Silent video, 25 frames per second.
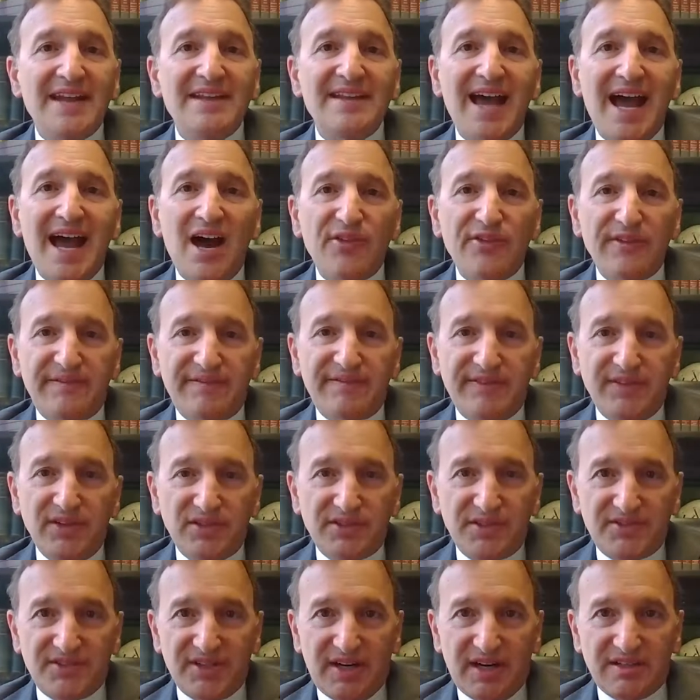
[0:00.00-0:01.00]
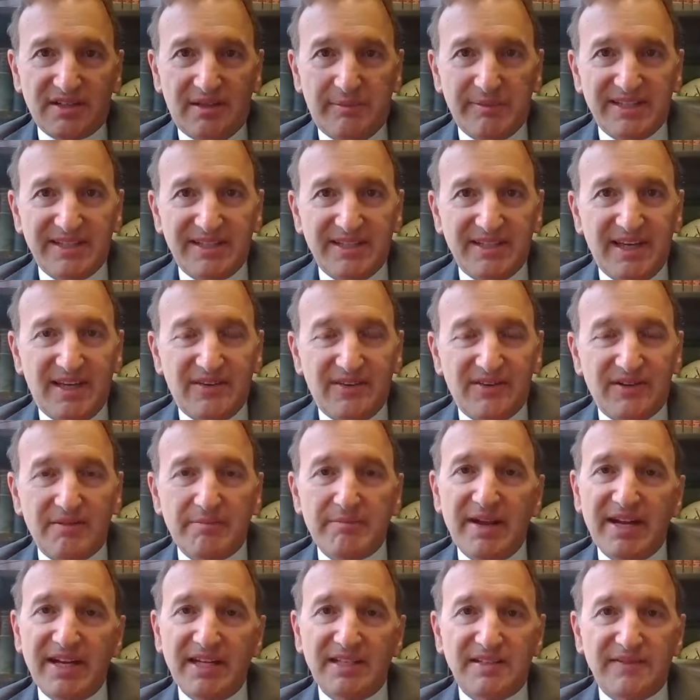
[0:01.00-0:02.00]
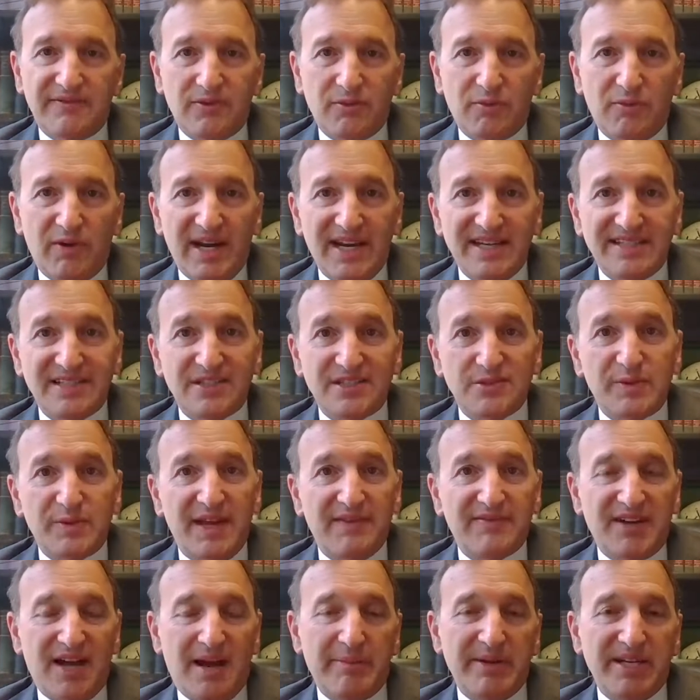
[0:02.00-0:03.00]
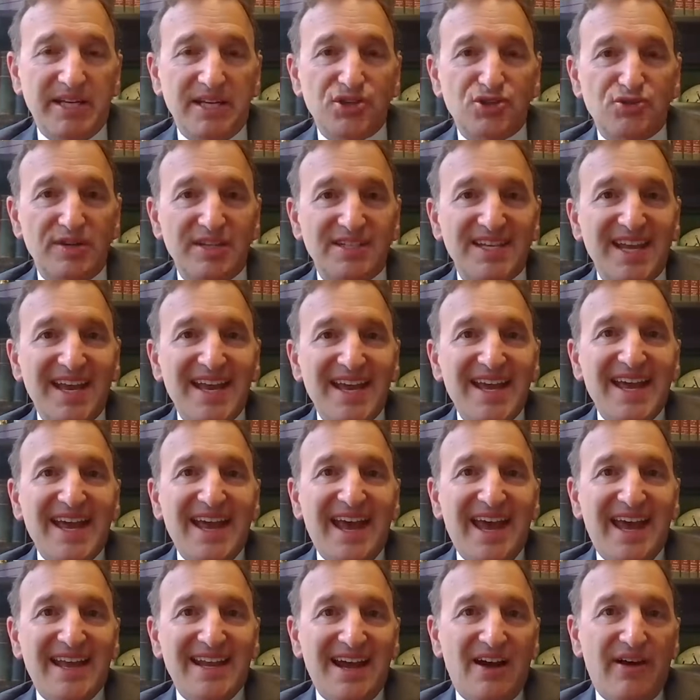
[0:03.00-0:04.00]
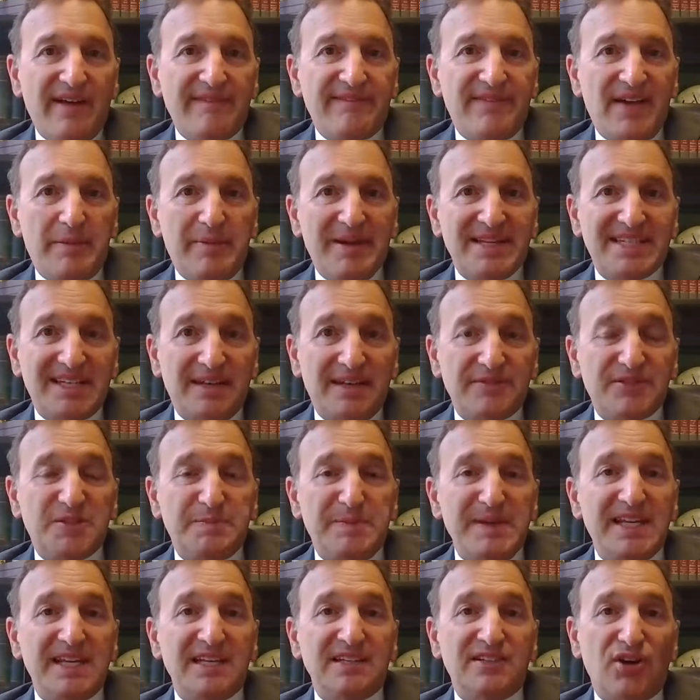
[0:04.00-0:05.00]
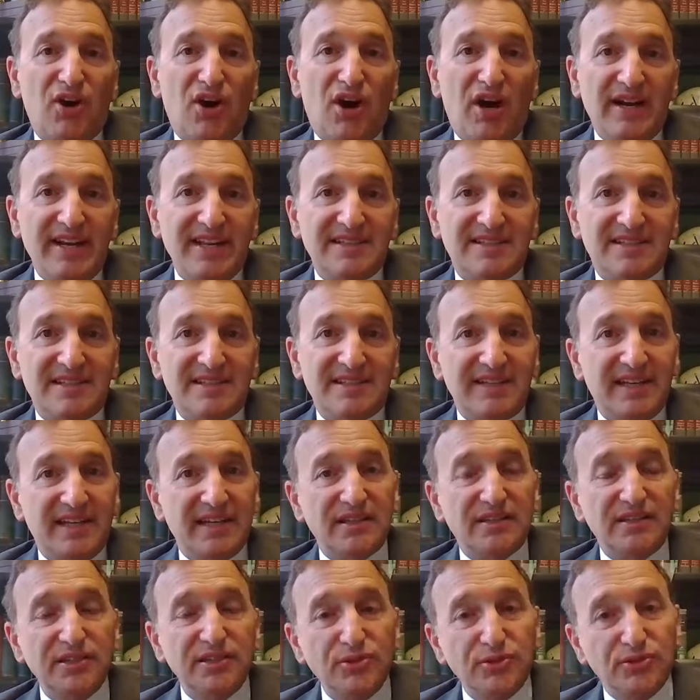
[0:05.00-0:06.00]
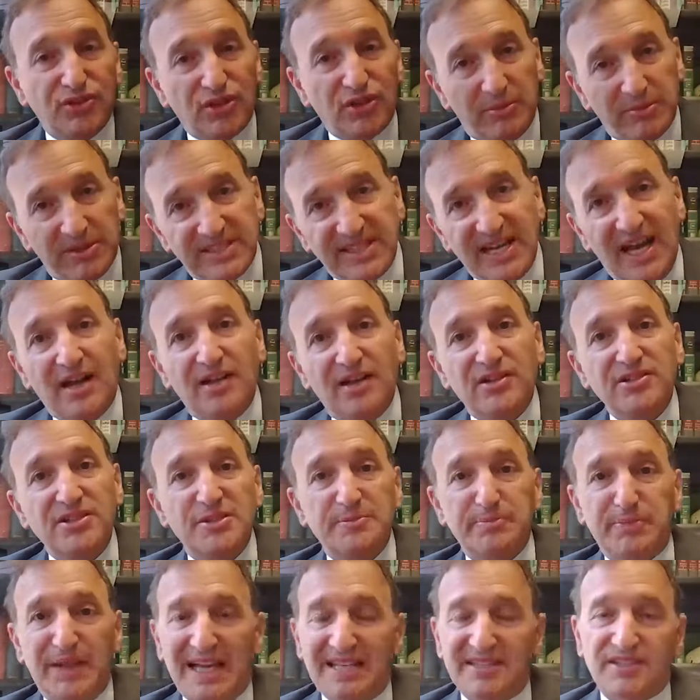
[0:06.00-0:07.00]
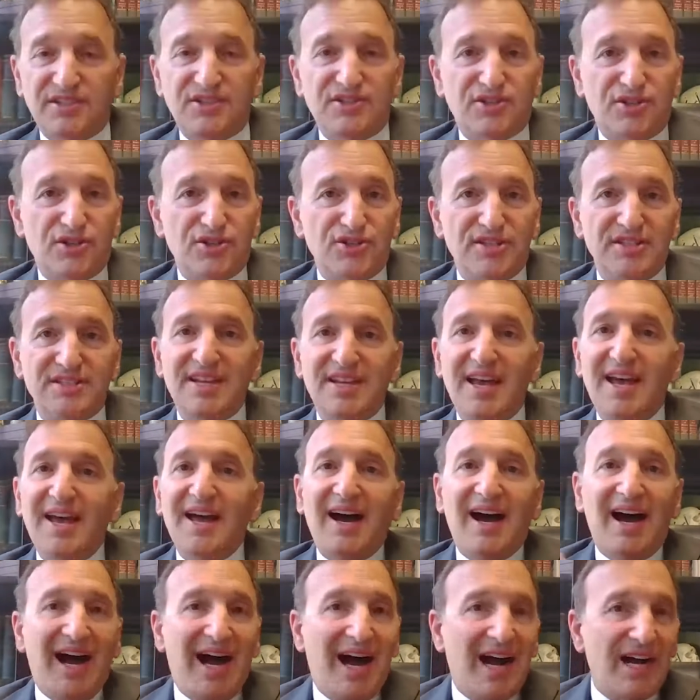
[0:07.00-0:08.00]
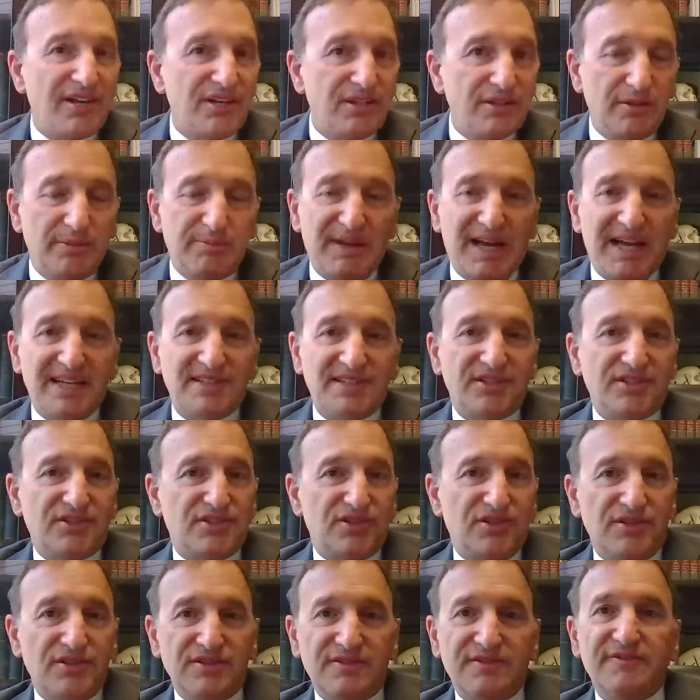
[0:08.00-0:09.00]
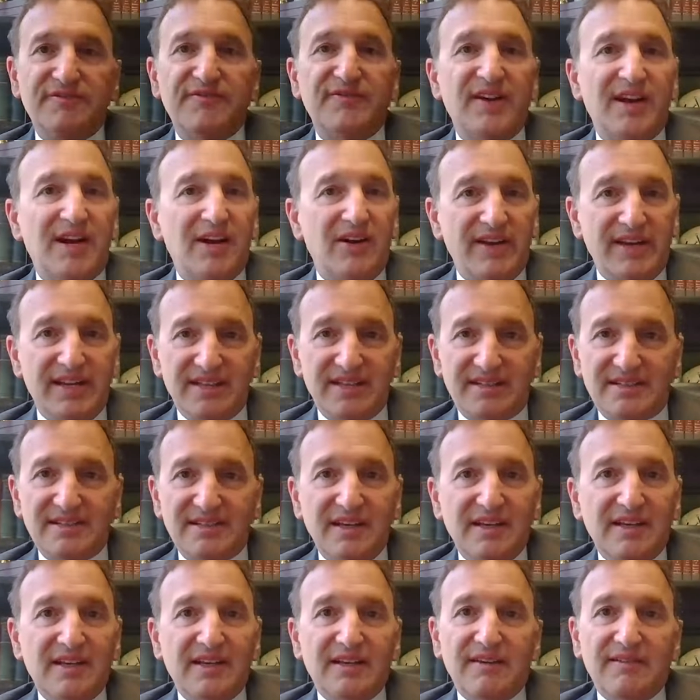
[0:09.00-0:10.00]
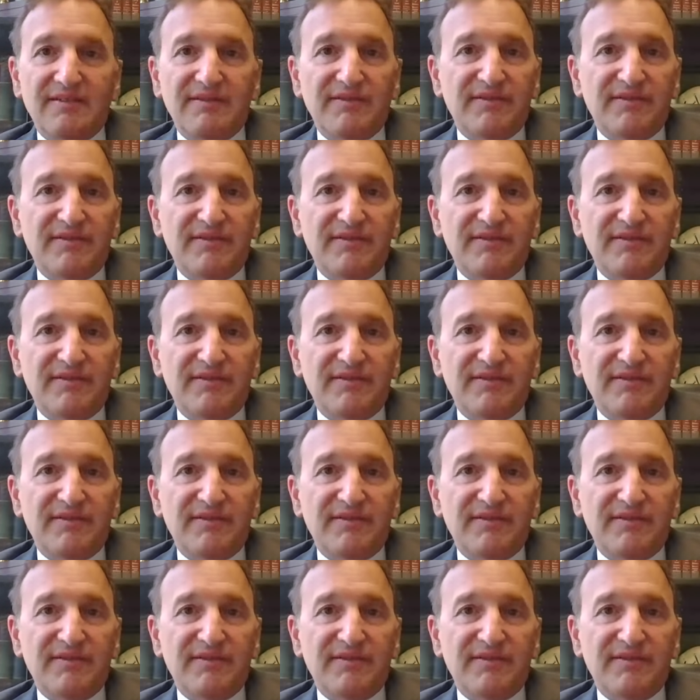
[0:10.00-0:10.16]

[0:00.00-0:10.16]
And now the fields have started coming together in many different ways as we have common interests. And now I find myself speaking to audiences that include dermatologists, plastic surgeons, oculoplastic surgeons, various